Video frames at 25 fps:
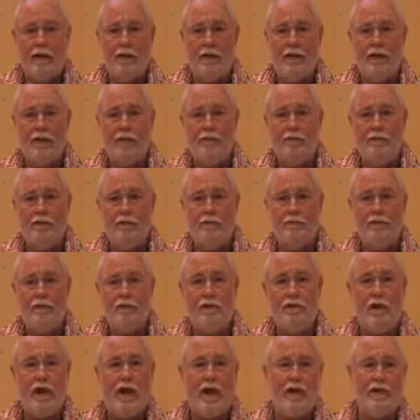at least for a
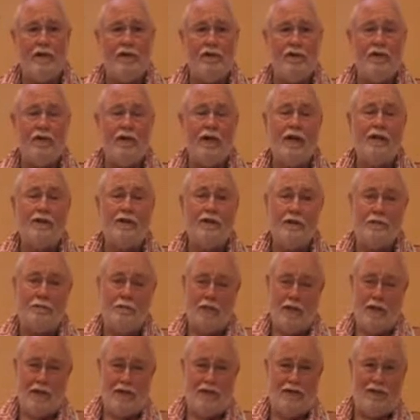few days, you get
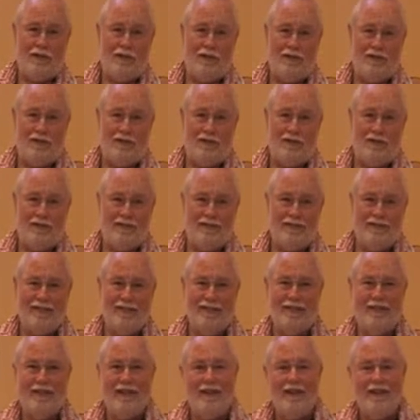some bliss.
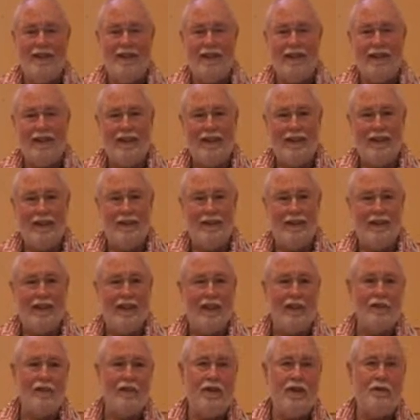
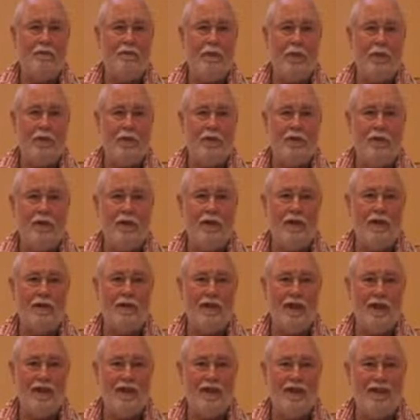And then you get bored with
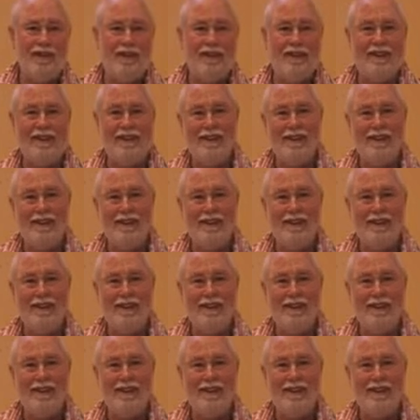each other,